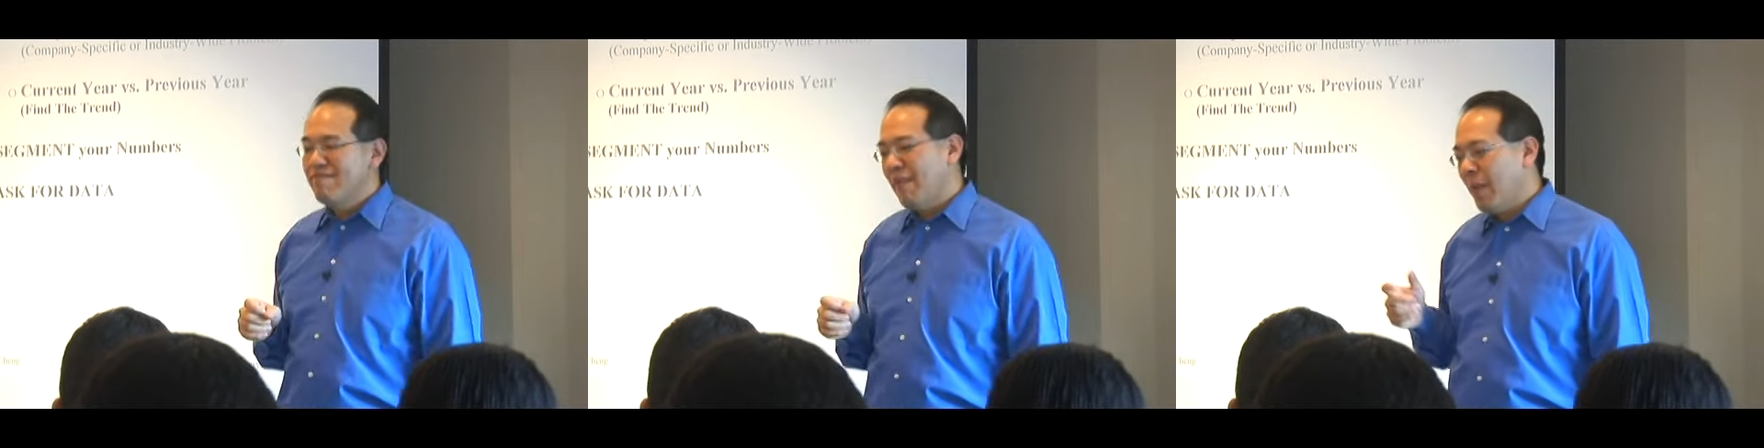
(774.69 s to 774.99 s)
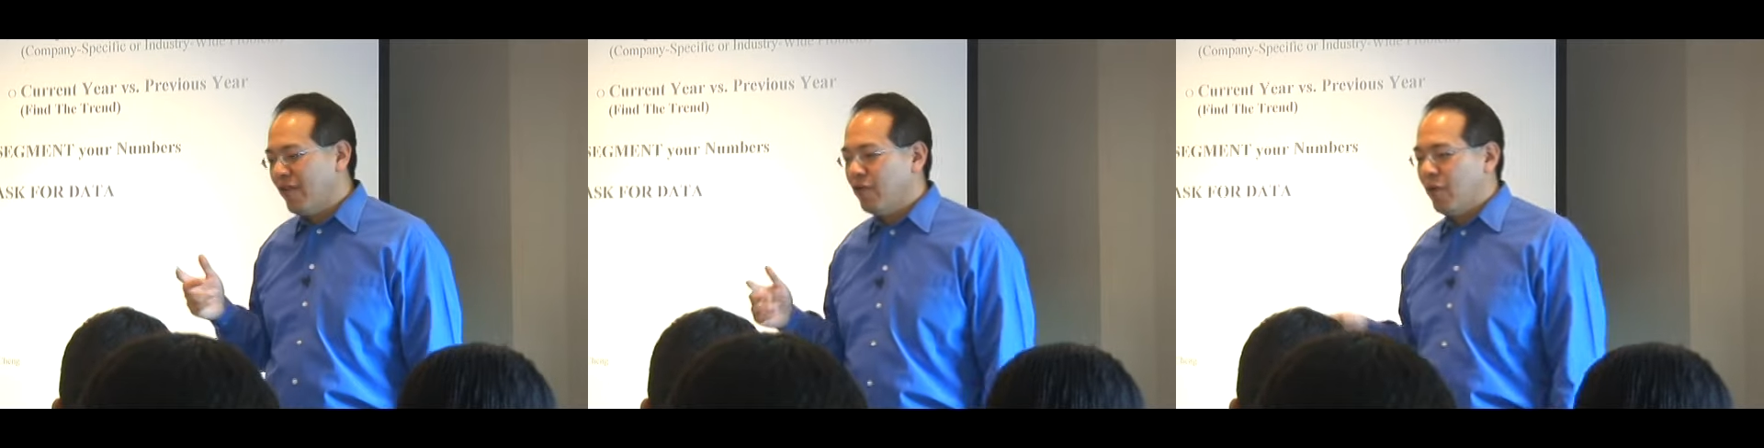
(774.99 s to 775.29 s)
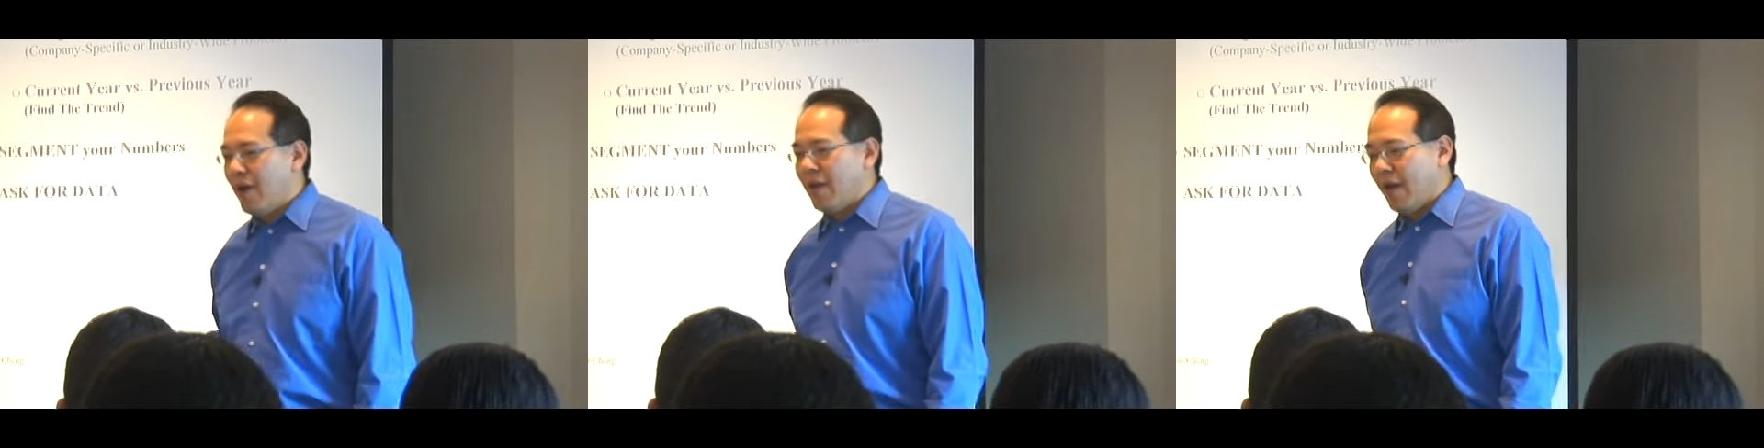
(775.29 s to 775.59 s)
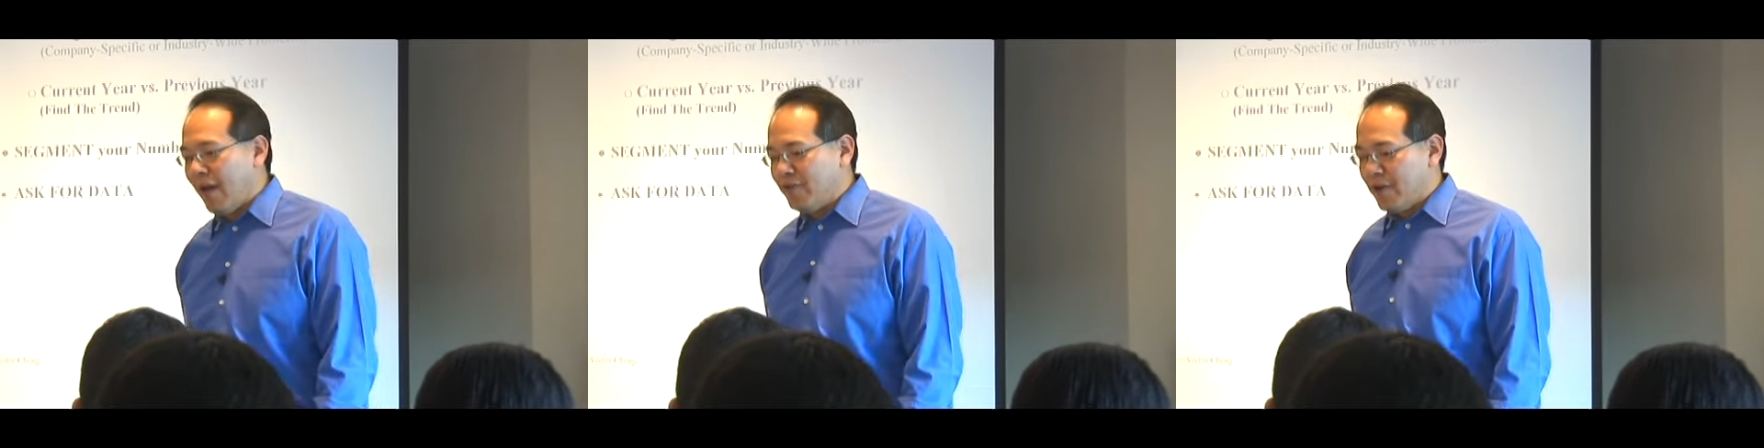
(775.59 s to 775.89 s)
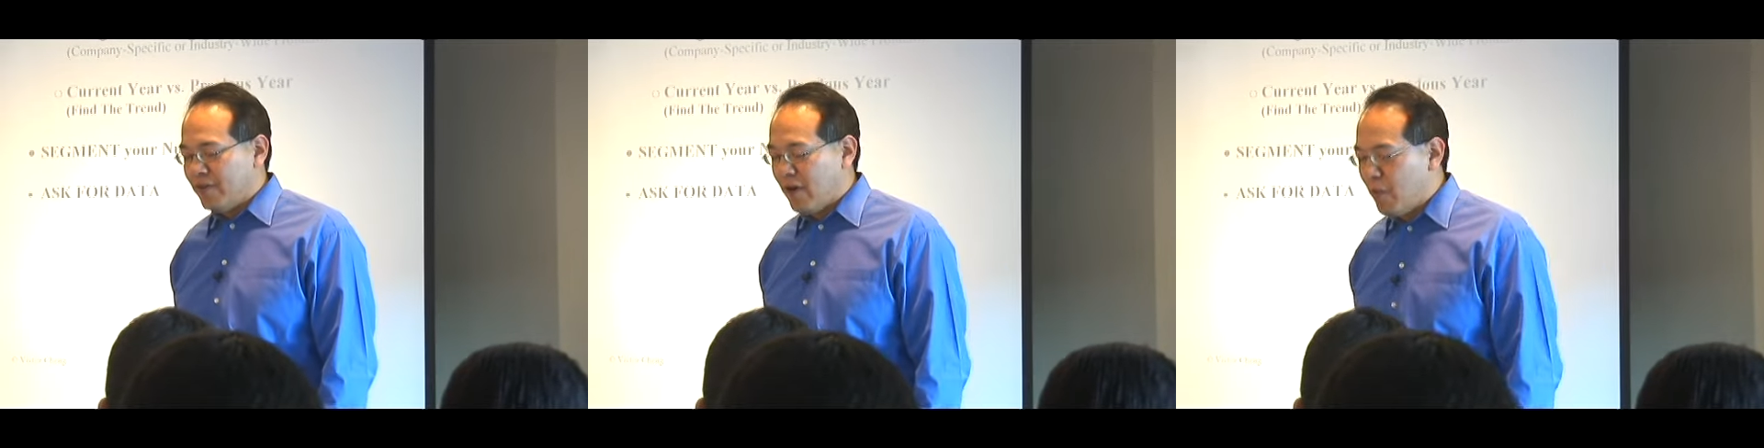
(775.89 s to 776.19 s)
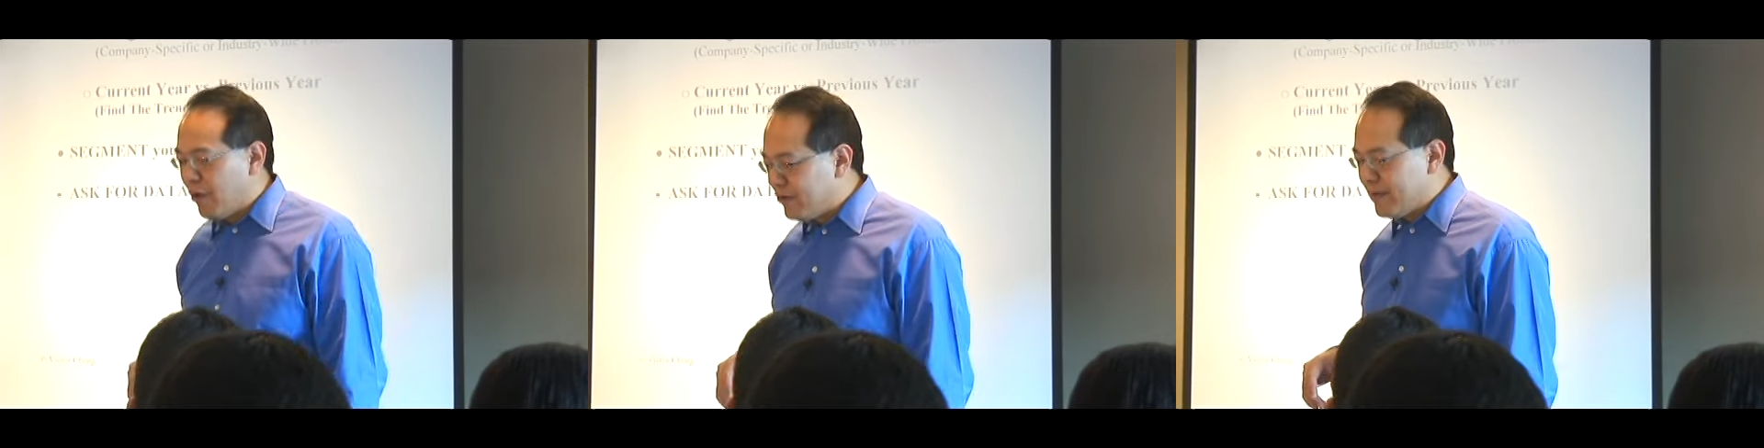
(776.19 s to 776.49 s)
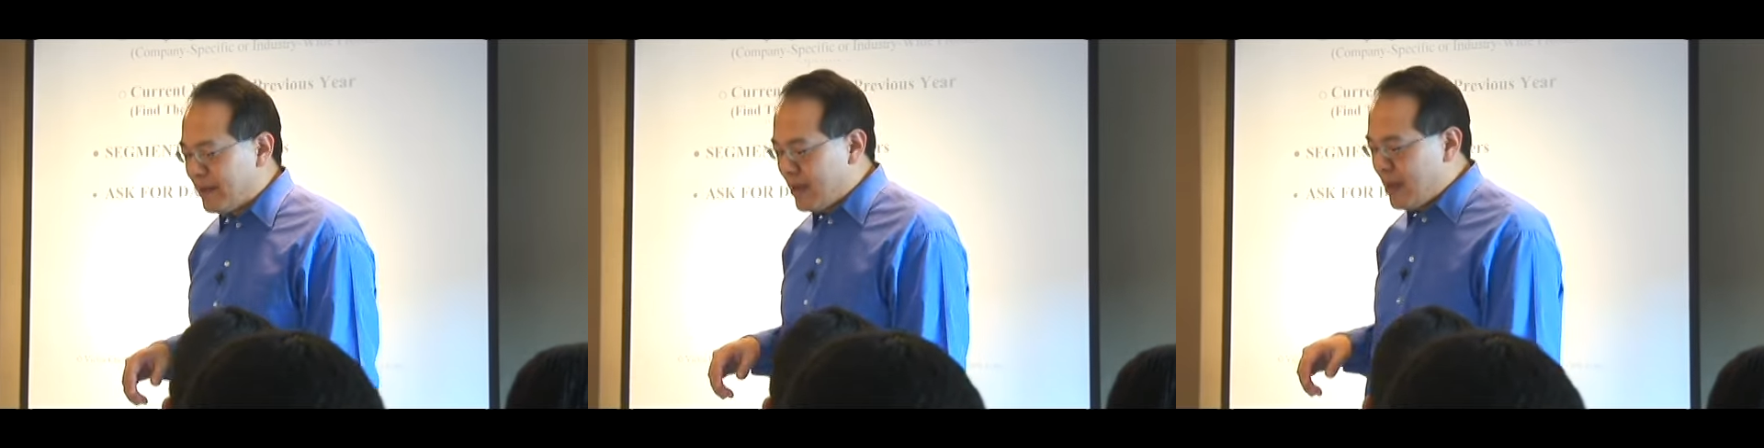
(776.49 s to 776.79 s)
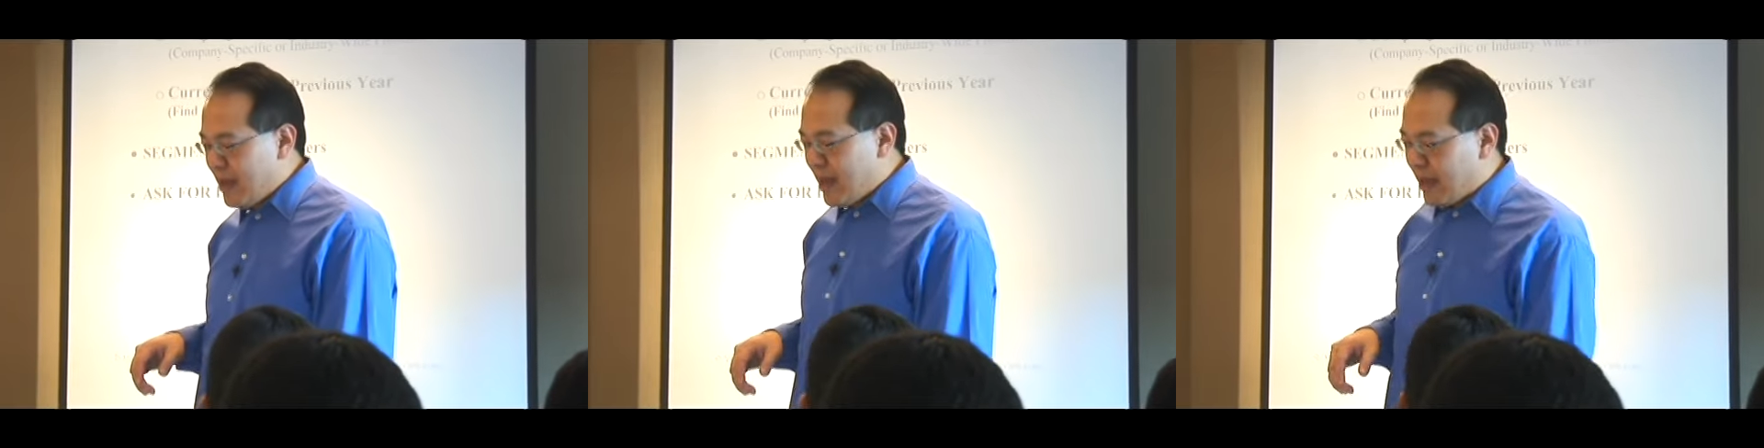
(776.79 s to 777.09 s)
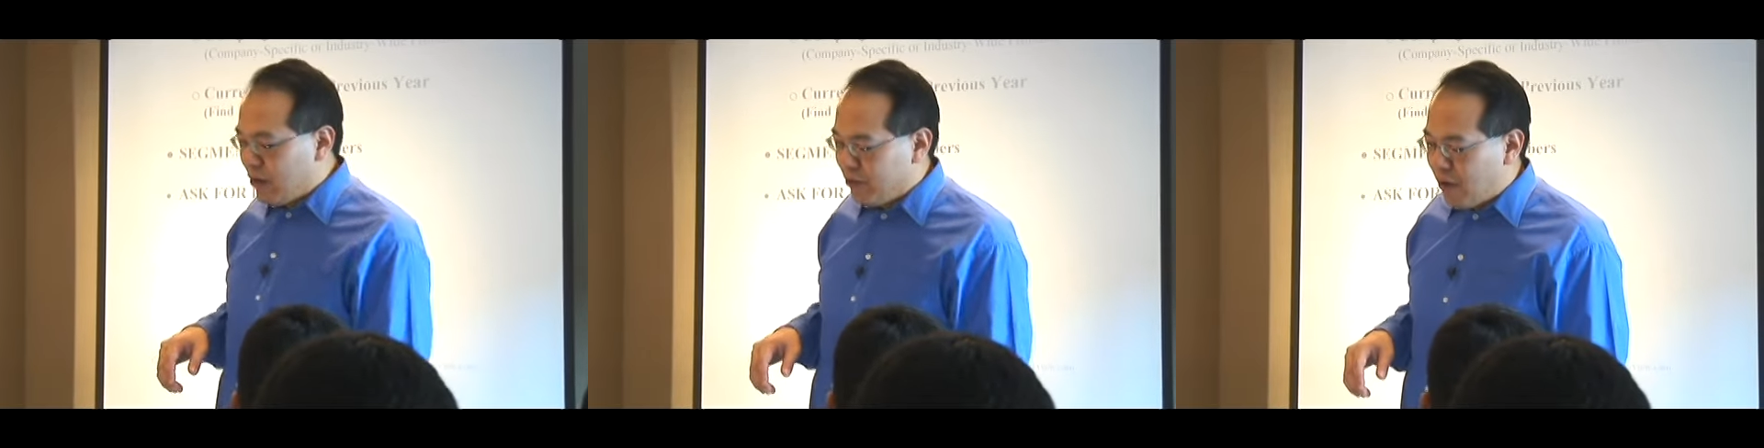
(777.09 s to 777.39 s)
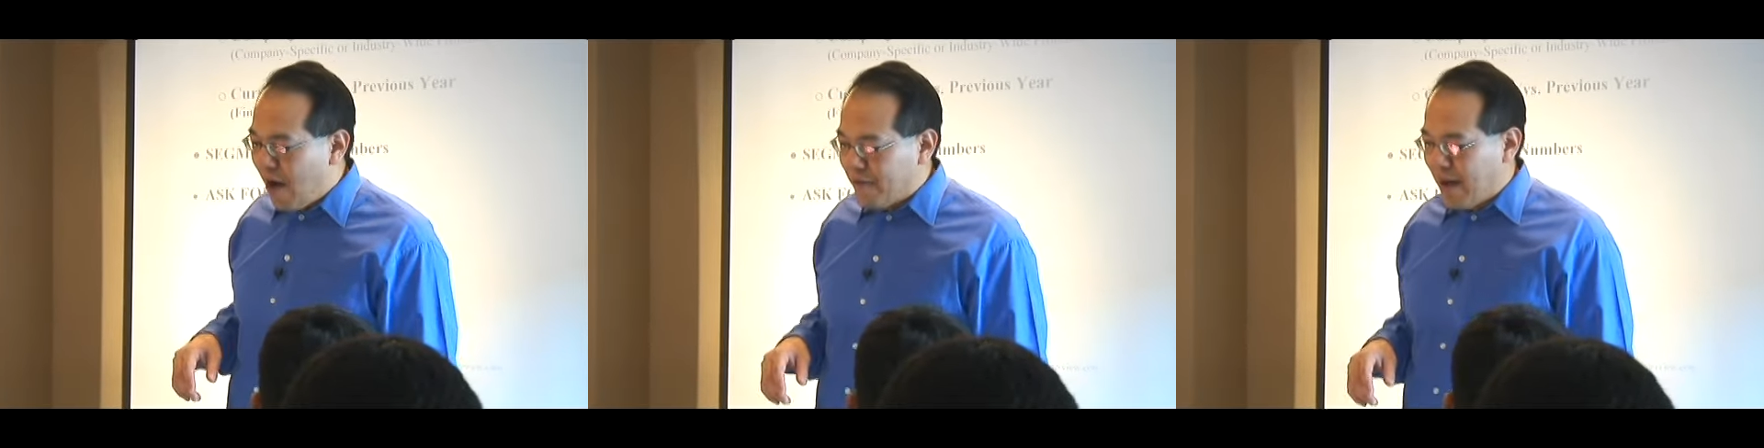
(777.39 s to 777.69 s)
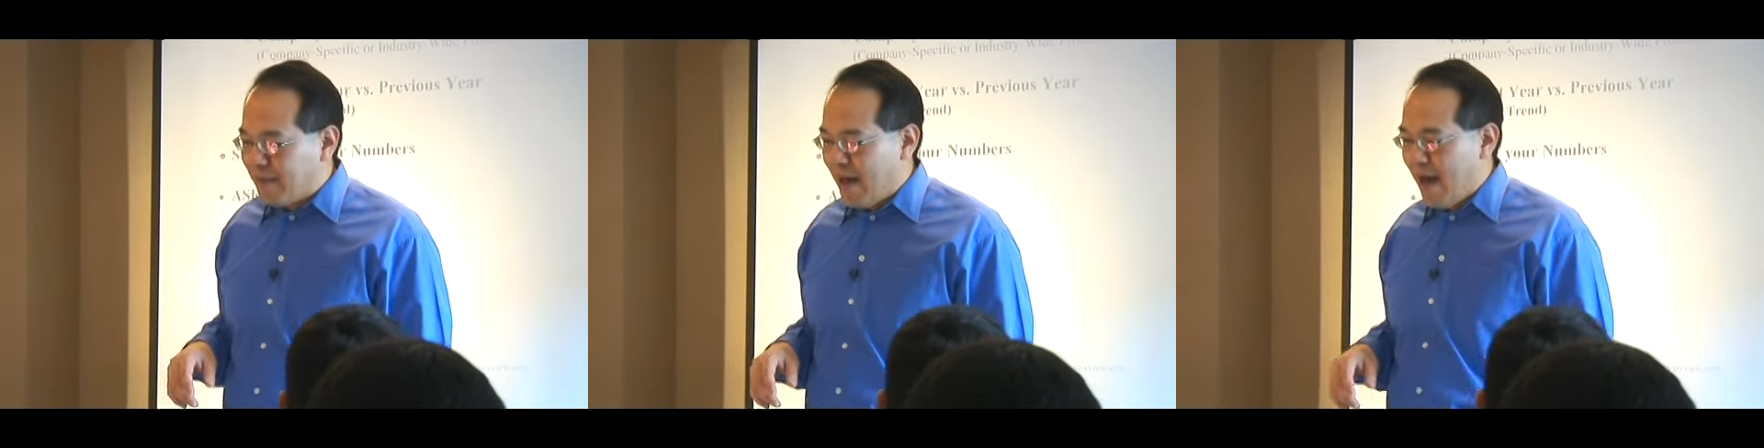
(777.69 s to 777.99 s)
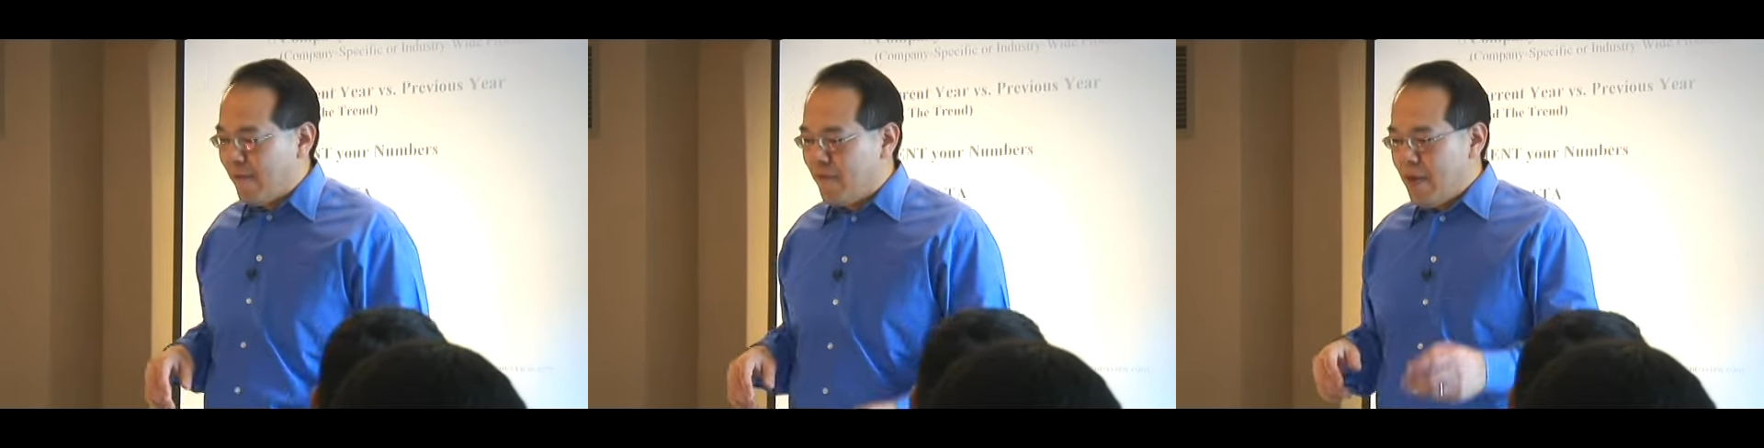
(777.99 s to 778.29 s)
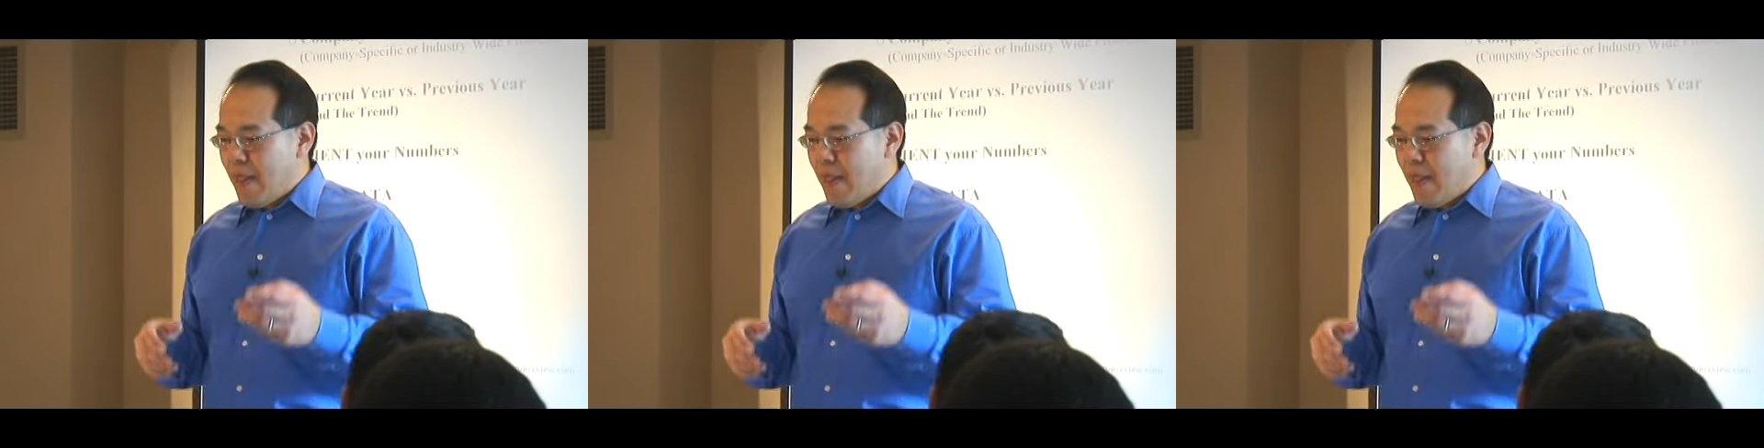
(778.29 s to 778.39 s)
I mean, that's sort of the one that I sort of saw the most. You'll, you'll oftentimes have